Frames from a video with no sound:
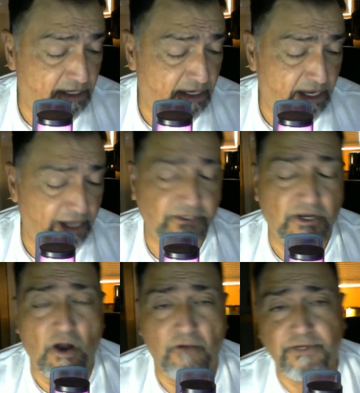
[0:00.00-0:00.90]
at the
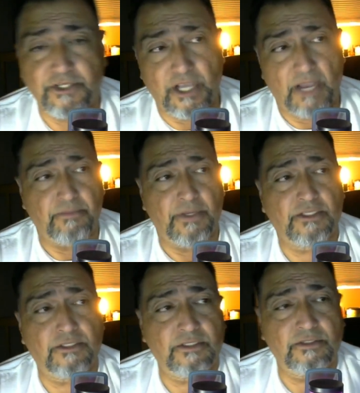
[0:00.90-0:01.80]
coffee shop, that's
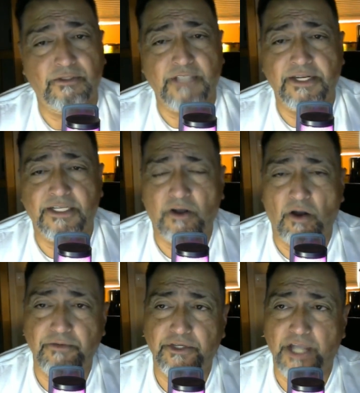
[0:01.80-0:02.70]
Susana's
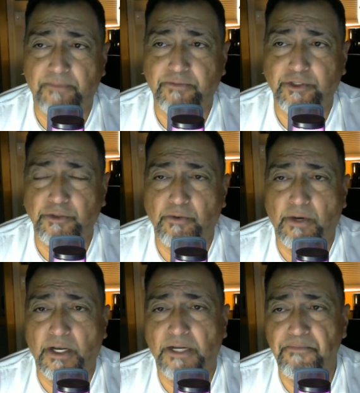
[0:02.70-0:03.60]
coffee shop,
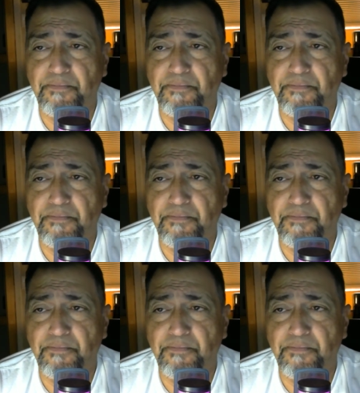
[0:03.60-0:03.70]
to